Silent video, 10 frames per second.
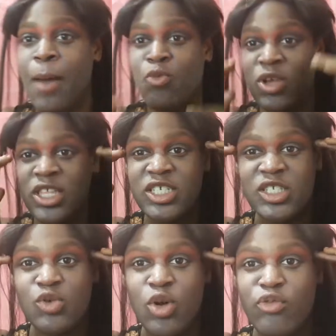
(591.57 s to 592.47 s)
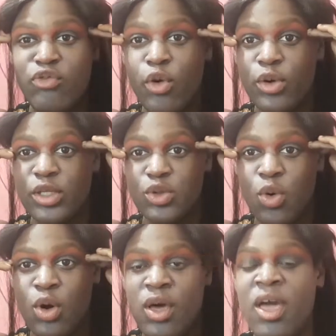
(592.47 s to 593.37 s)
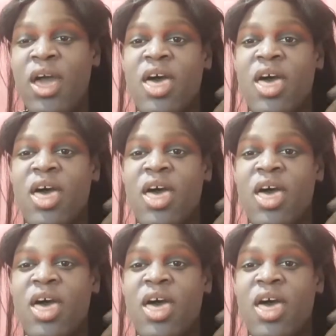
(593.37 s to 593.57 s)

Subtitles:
I'm really just going to focus on